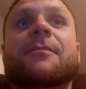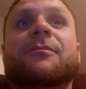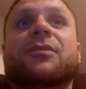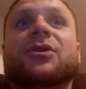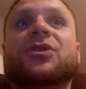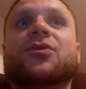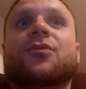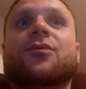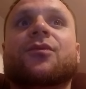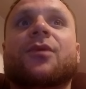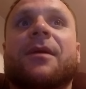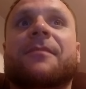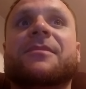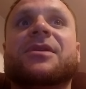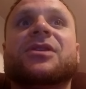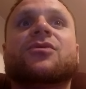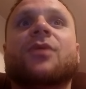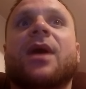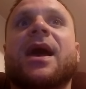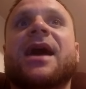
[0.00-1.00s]
But you, I
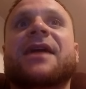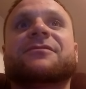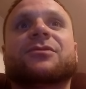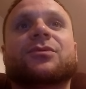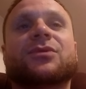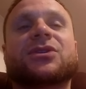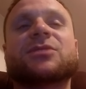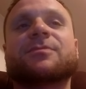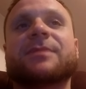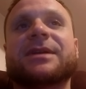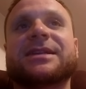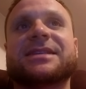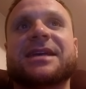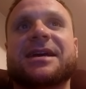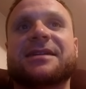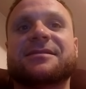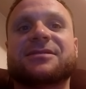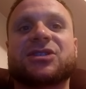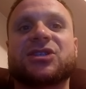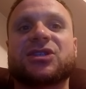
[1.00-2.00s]
mean, you have to expect
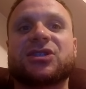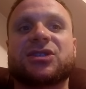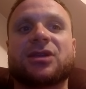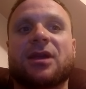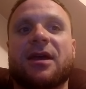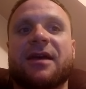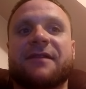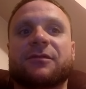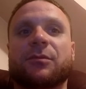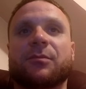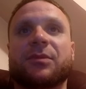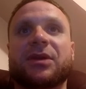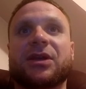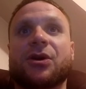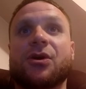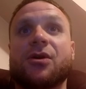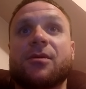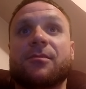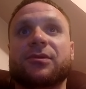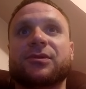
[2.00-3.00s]
Dallas is after
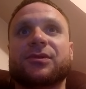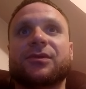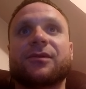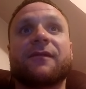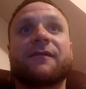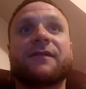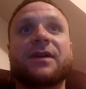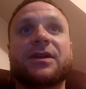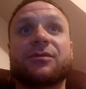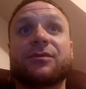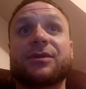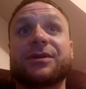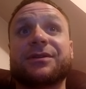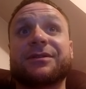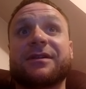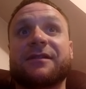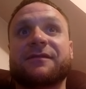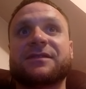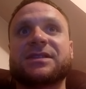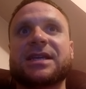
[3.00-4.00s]
being humbled. They're a veteran
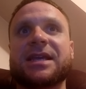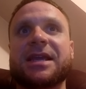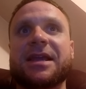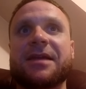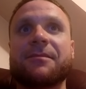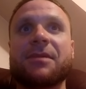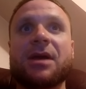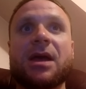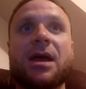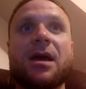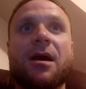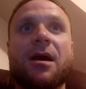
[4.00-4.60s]
enough team.